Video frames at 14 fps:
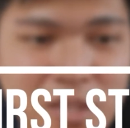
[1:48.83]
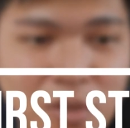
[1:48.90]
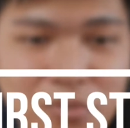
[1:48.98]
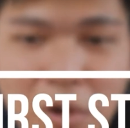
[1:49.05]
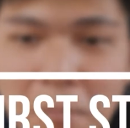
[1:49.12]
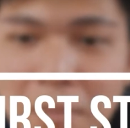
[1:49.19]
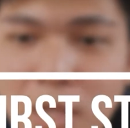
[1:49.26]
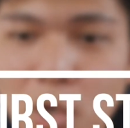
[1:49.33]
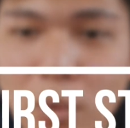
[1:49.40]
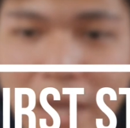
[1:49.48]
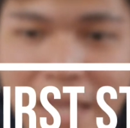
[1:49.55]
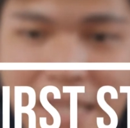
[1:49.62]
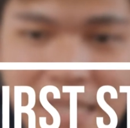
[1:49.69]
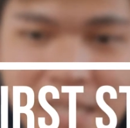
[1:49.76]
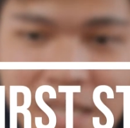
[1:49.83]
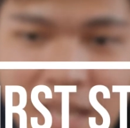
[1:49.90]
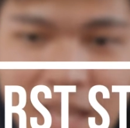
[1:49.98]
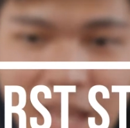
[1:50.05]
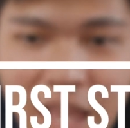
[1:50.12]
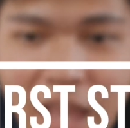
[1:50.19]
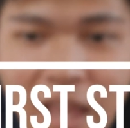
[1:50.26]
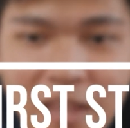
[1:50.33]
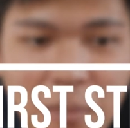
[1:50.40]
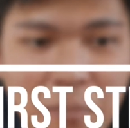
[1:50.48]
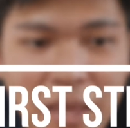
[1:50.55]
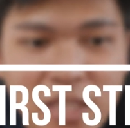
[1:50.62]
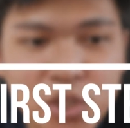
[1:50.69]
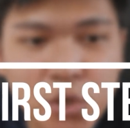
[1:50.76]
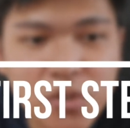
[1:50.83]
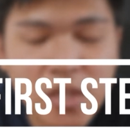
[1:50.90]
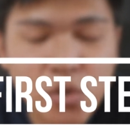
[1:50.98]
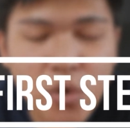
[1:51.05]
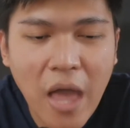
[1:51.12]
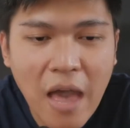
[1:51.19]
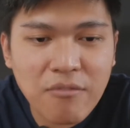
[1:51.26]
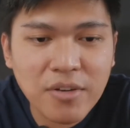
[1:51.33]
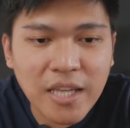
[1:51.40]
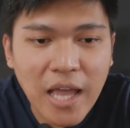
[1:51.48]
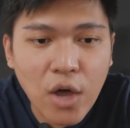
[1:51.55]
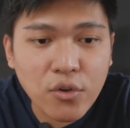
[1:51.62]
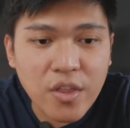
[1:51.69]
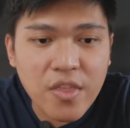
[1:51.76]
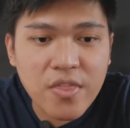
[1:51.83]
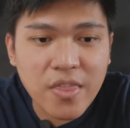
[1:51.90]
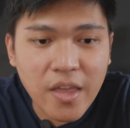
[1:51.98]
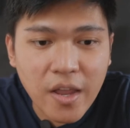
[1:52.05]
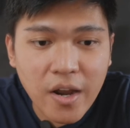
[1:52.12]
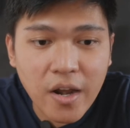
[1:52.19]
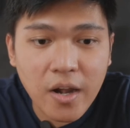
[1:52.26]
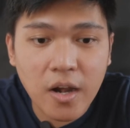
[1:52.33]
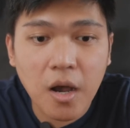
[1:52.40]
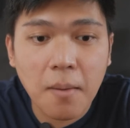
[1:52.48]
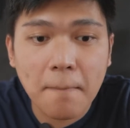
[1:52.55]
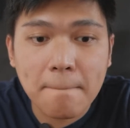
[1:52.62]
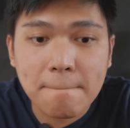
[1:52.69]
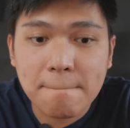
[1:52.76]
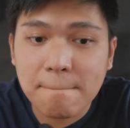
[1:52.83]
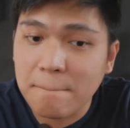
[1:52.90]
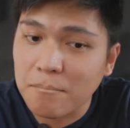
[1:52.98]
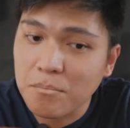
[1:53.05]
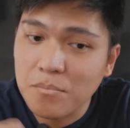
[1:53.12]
of your BON and make sure that you have an account in their um,